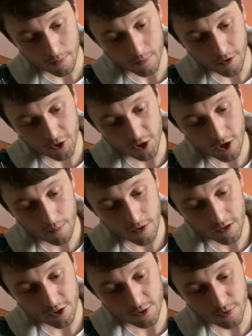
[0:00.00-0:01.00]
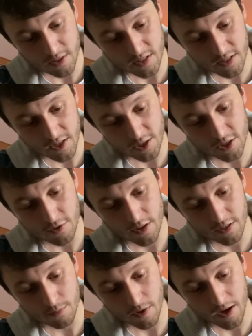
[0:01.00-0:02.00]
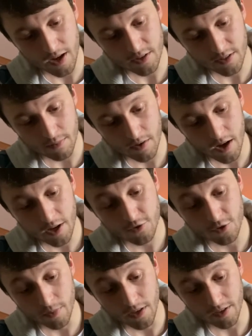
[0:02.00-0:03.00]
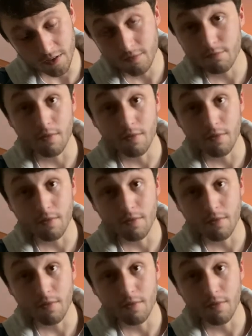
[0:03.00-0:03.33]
A Jer Pictures presentation directed by Andrew Milligan